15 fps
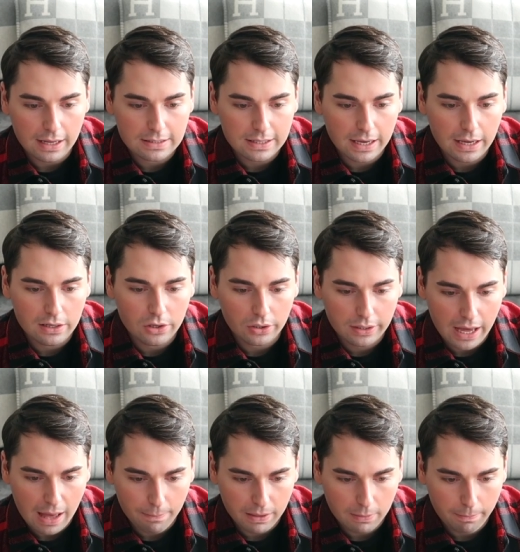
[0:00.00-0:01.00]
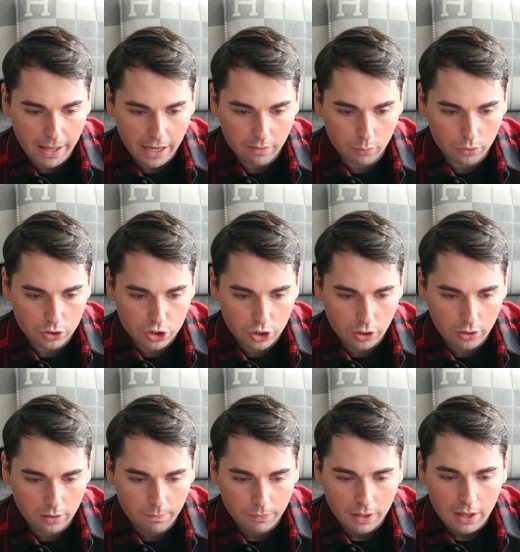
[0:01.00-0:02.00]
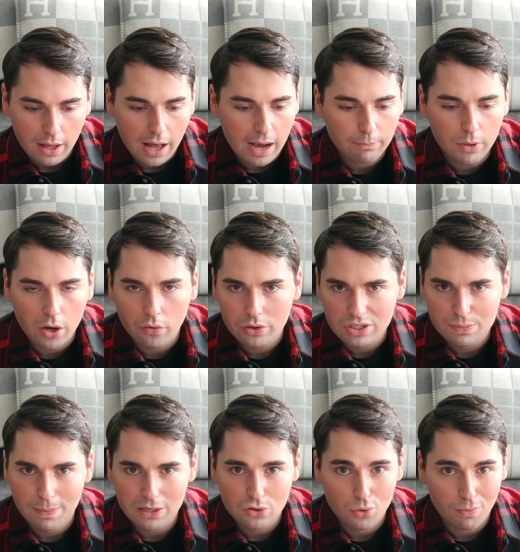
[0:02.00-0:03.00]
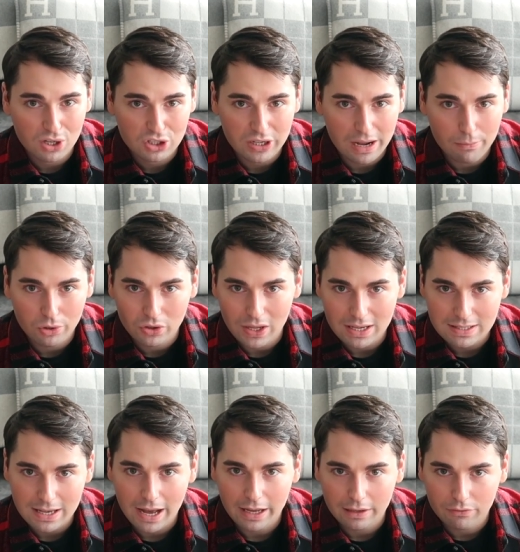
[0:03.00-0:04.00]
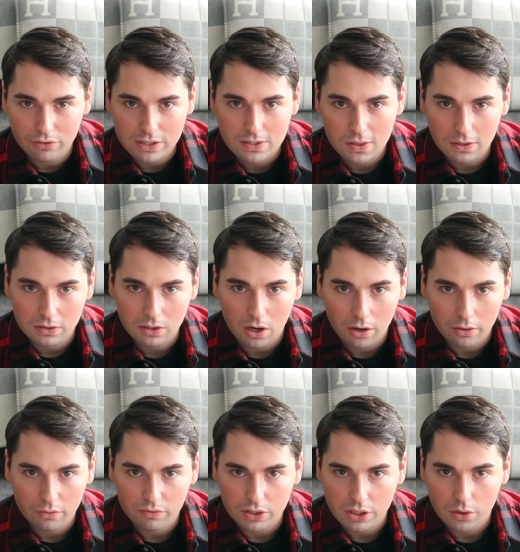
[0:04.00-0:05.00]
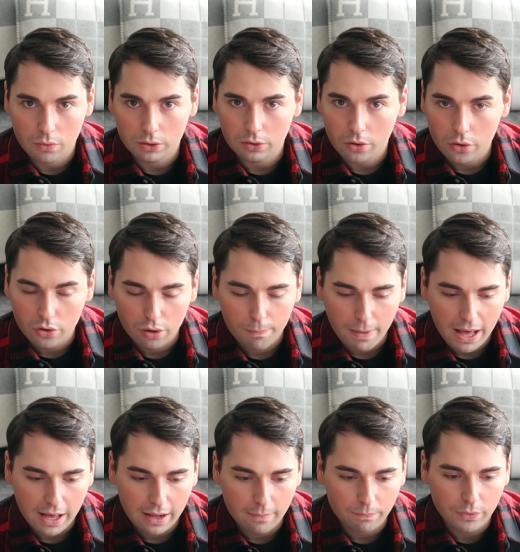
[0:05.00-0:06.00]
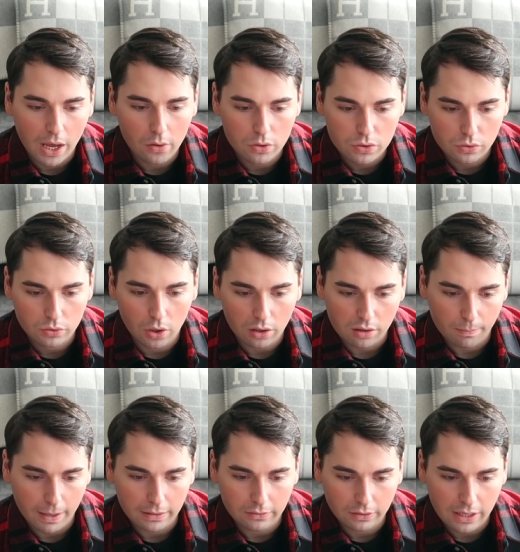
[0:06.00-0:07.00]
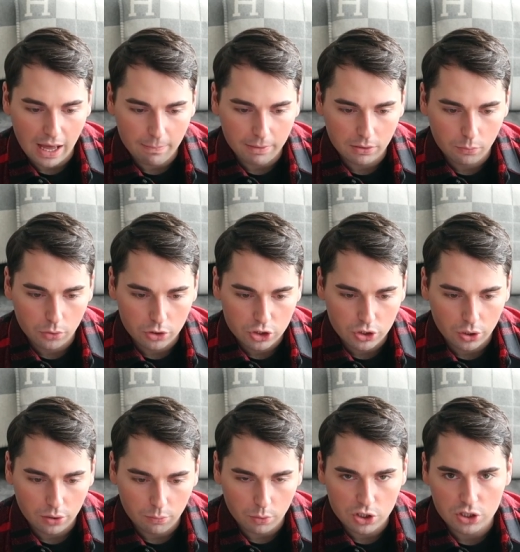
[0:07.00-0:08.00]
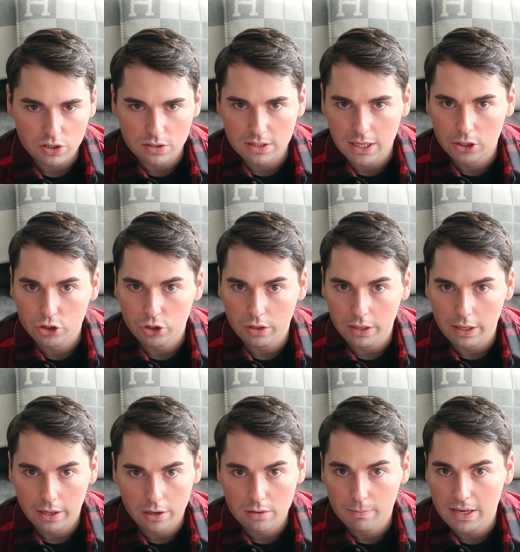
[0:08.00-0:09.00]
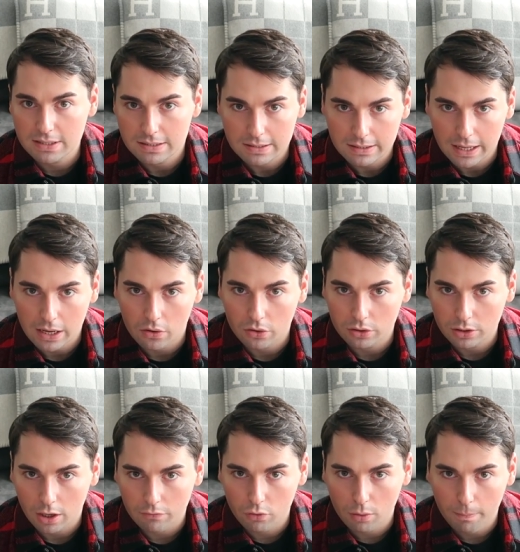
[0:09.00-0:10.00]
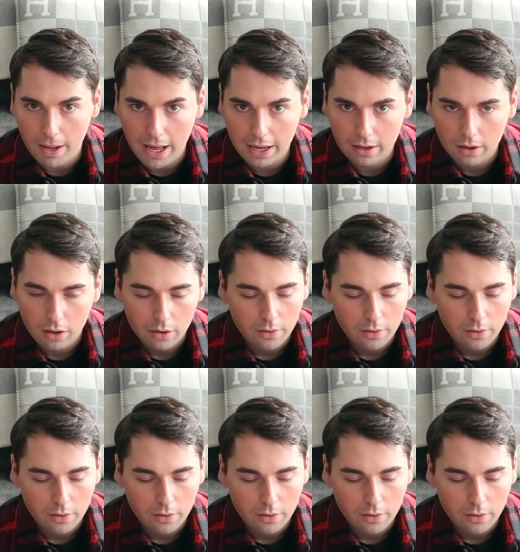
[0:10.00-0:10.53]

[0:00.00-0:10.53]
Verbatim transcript: it's in the cabin bag version. I'm not going to spend too much time on this. I have recently done a video on the Herbag. I also talked about the cabin version, which is essentially Hermes' take on a duffel bag.